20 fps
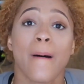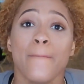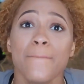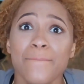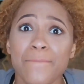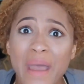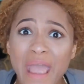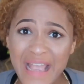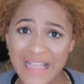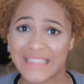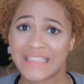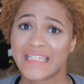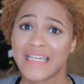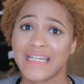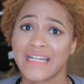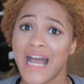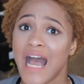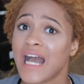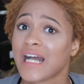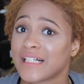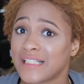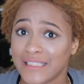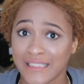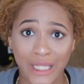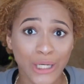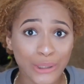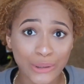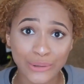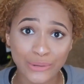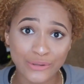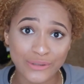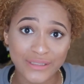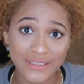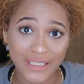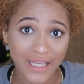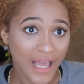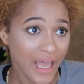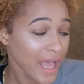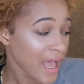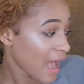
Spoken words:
amazing clothes.